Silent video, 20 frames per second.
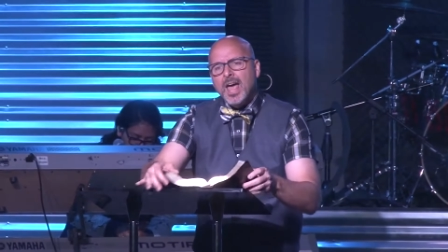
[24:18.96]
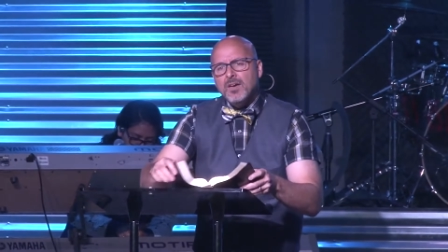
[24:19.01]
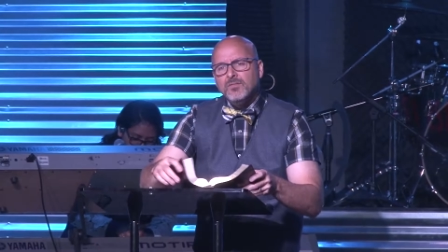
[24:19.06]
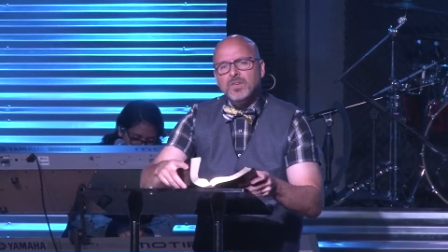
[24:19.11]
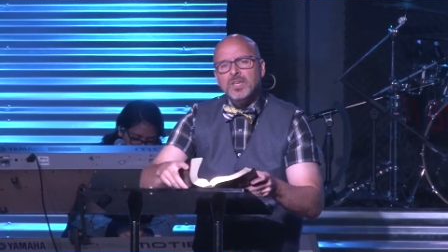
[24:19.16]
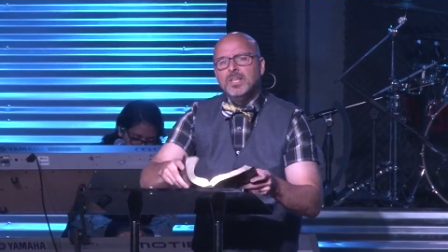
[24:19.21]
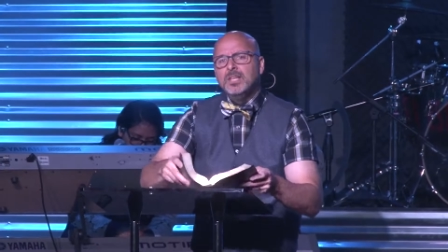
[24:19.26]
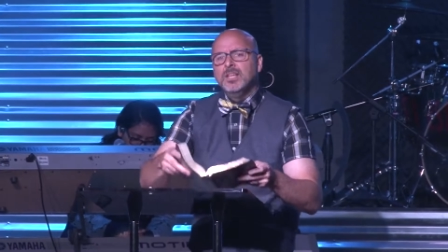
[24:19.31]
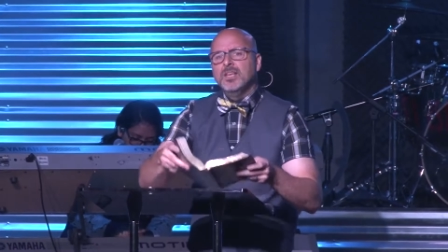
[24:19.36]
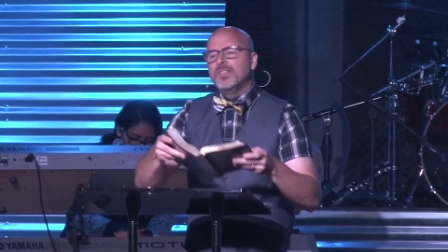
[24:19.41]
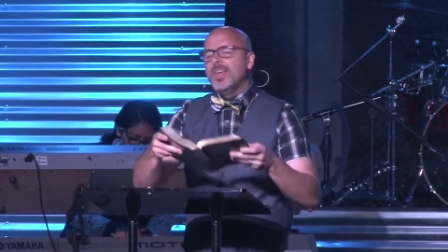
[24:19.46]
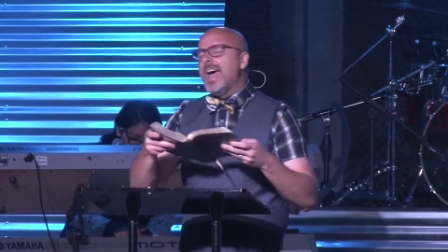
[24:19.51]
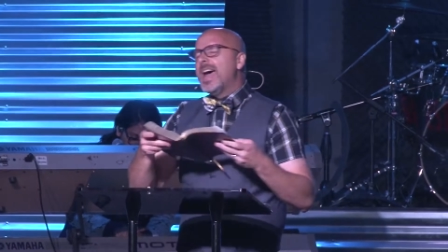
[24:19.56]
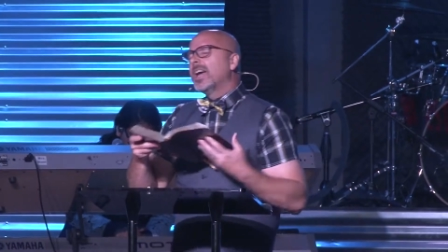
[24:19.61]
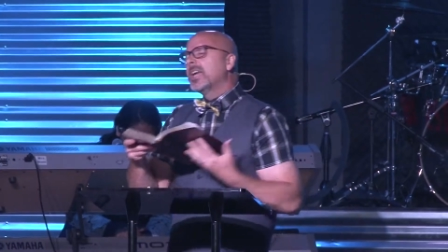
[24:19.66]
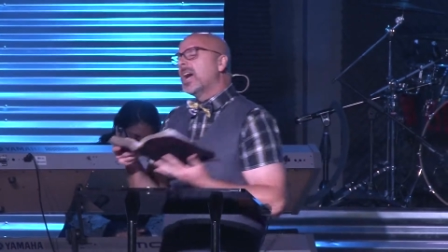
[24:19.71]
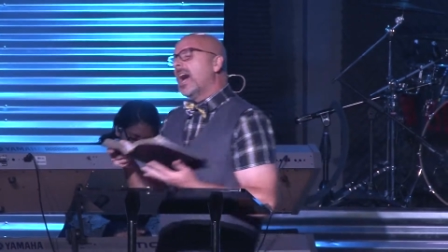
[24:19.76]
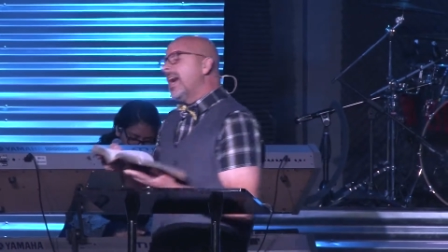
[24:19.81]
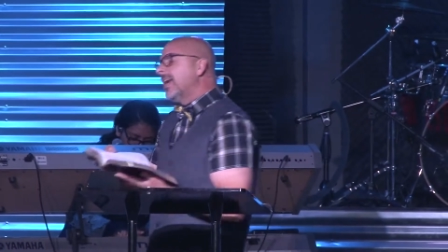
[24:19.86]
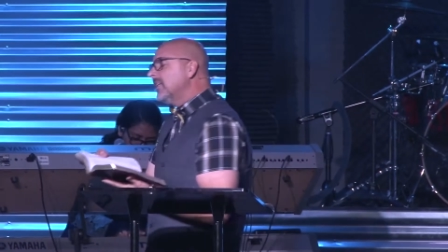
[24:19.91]
have any of
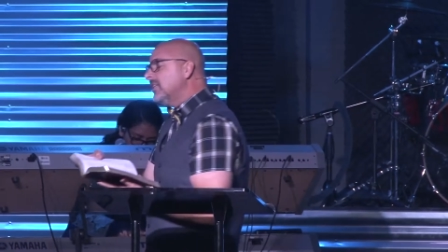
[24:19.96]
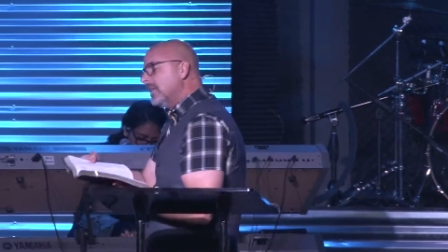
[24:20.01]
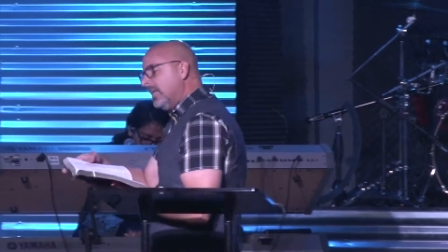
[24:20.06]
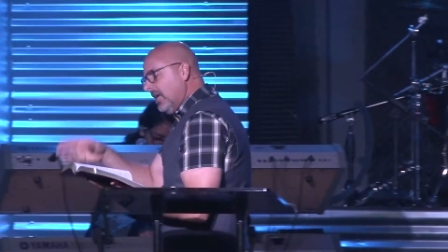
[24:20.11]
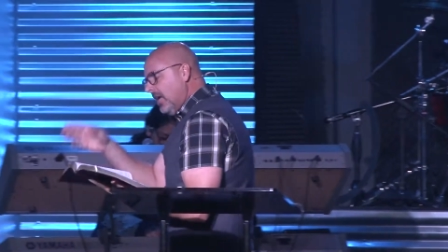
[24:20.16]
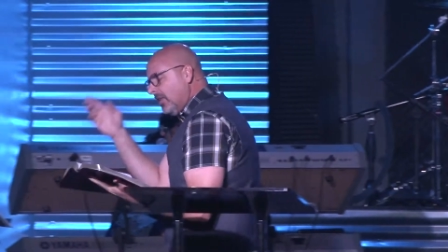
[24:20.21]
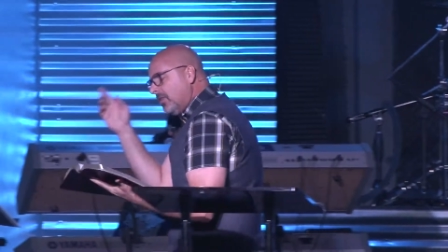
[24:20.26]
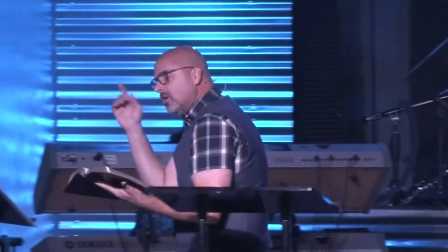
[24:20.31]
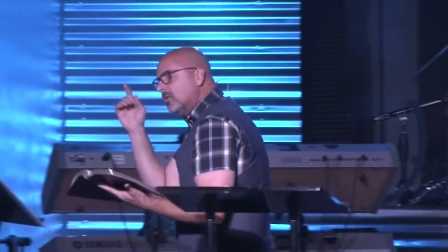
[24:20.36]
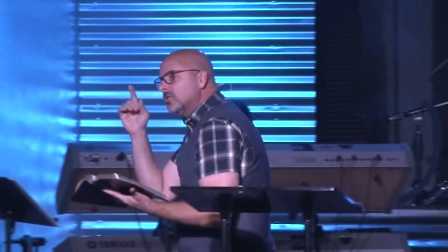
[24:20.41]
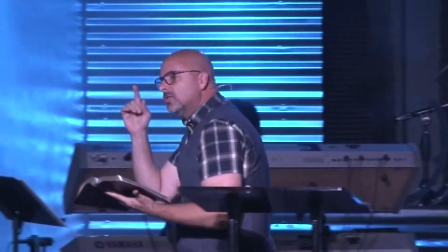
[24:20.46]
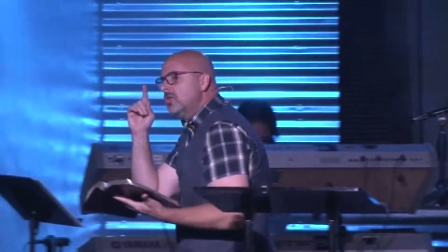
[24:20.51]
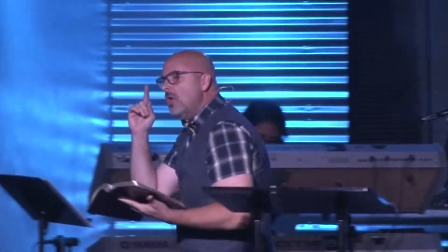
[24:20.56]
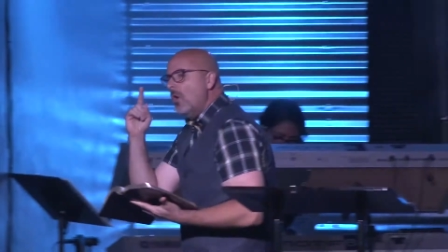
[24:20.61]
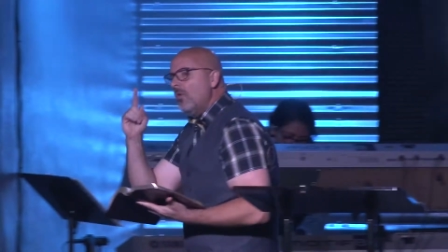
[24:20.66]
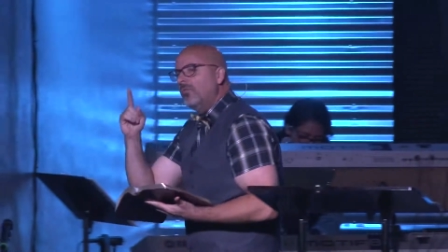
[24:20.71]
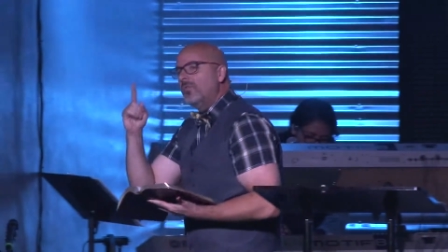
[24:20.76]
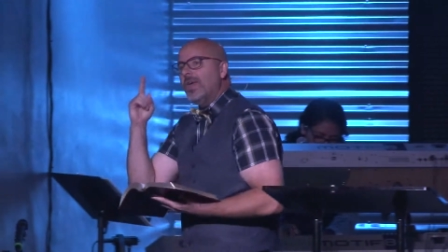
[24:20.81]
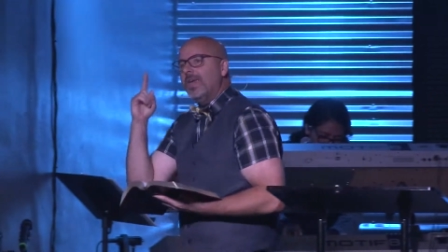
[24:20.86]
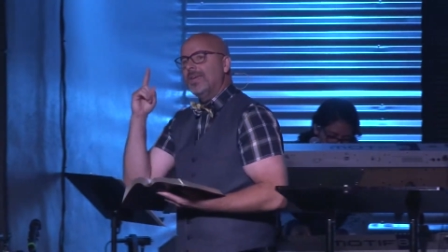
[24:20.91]
that. I, there's
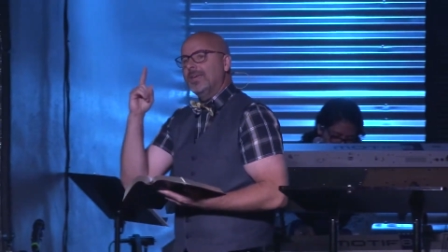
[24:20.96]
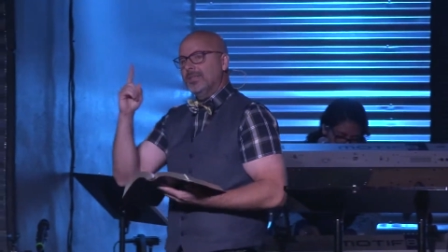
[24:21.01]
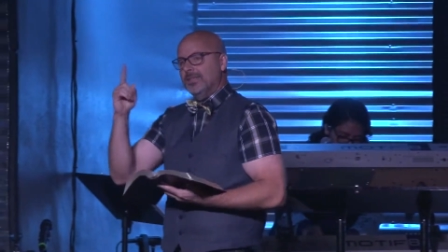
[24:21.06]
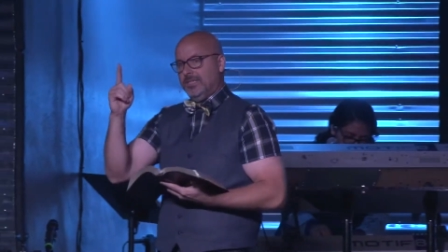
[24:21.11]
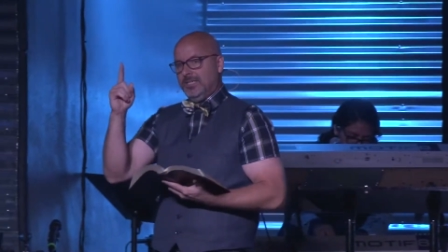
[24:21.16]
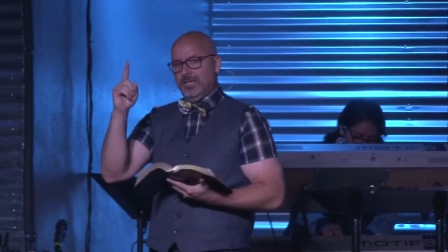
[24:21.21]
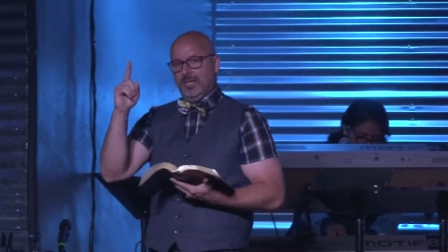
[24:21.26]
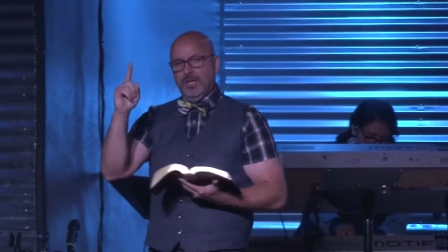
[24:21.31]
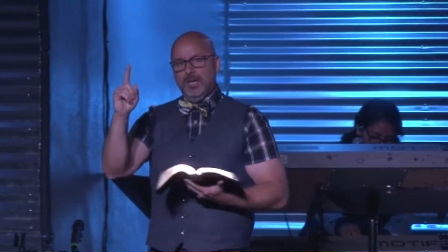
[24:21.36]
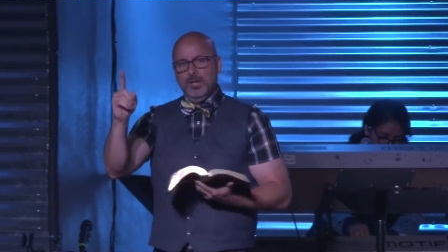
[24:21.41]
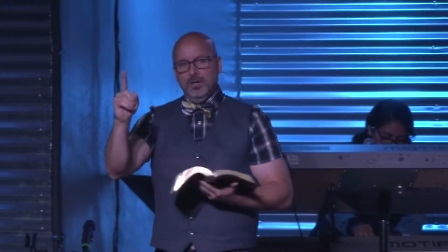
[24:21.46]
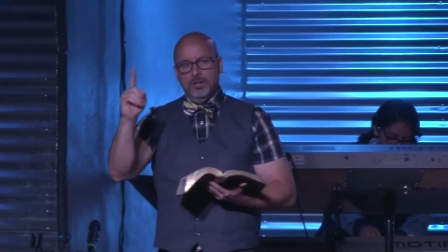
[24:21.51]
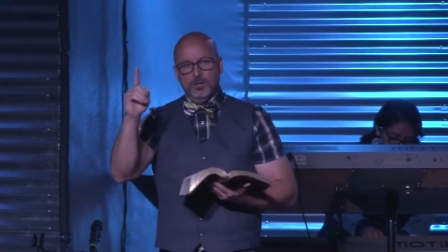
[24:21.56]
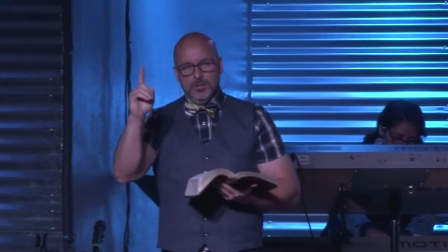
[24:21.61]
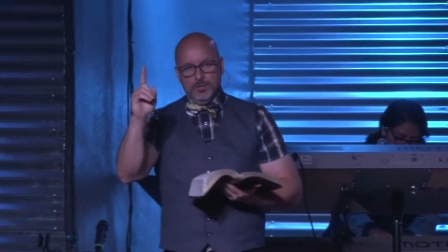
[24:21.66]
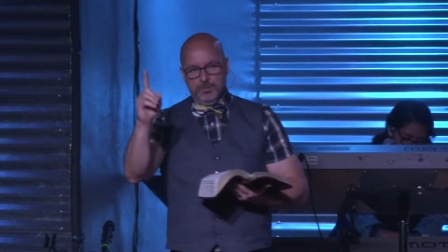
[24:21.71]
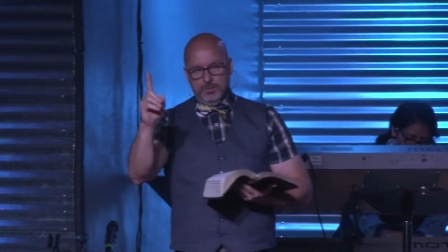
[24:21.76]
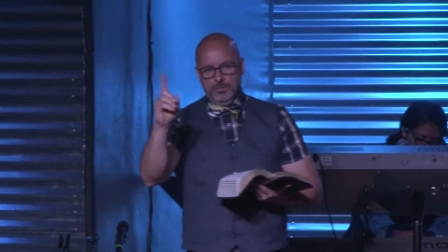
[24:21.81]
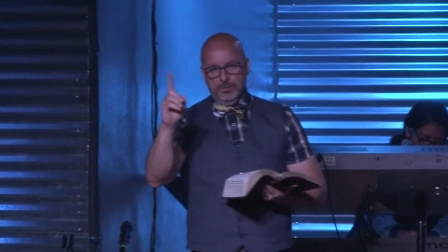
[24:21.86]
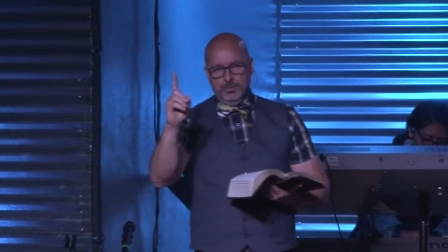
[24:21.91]
no vacancy here